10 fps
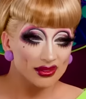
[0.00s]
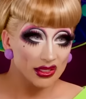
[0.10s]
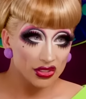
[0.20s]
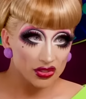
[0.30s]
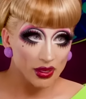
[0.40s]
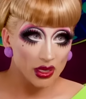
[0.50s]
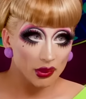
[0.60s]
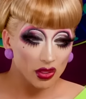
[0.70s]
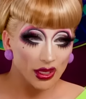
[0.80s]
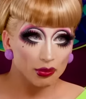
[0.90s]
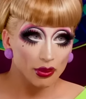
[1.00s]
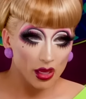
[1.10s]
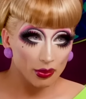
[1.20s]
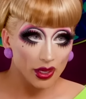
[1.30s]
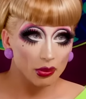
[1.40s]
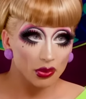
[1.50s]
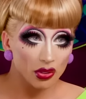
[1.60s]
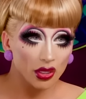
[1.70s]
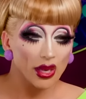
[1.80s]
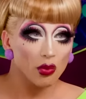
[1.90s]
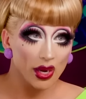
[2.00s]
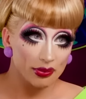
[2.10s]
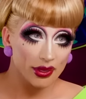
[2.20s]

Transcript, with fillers: in like newspaper, or like brown paper, or like white